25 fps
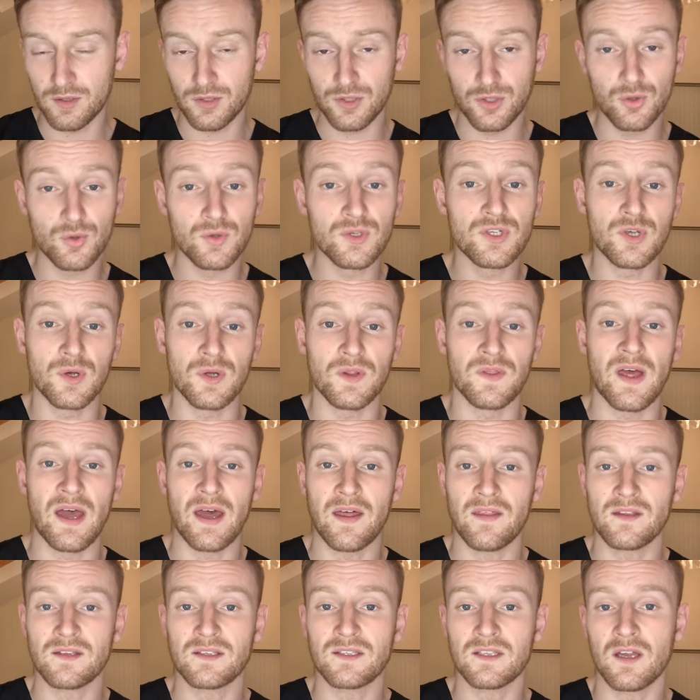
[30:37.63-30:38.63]
you're doing
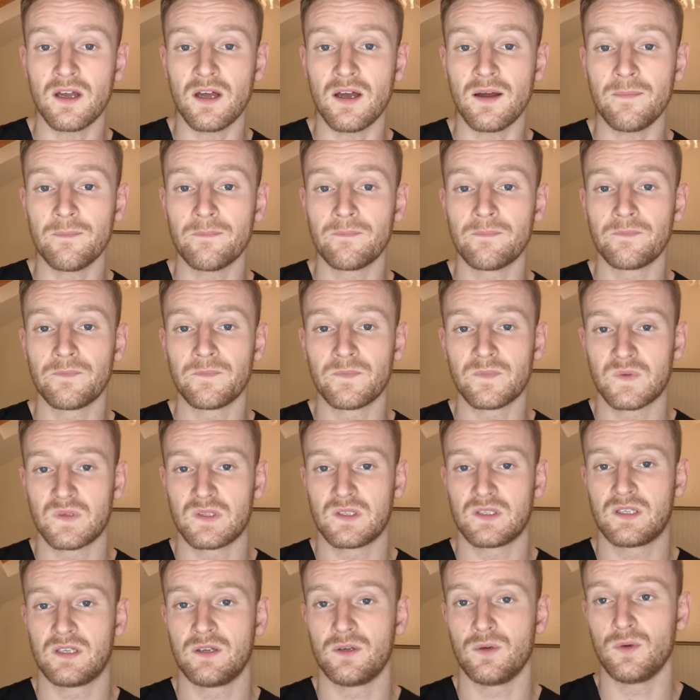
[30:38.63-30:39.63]
that at the start
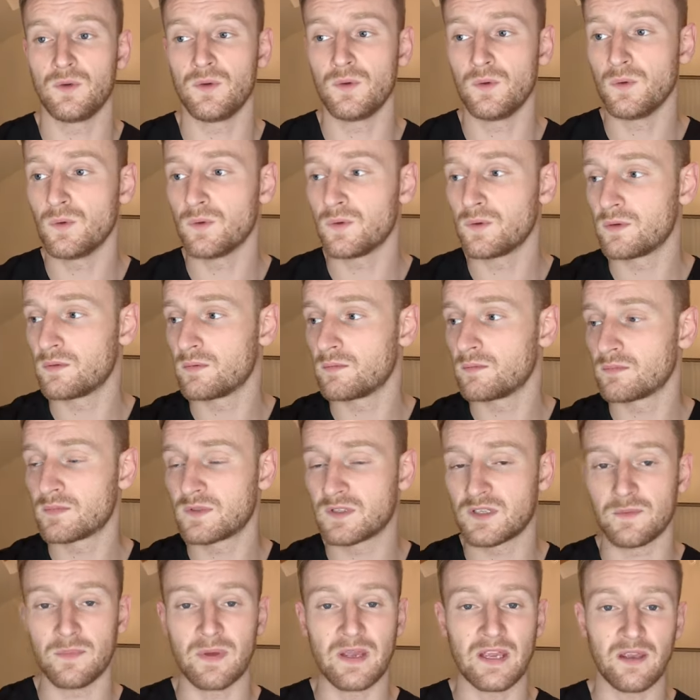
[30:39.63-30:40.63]
to
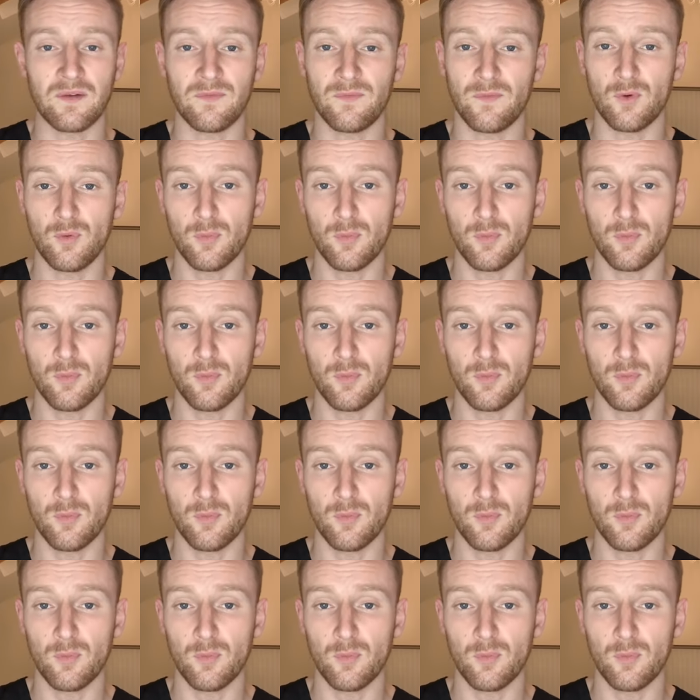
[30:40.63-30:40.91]
to make it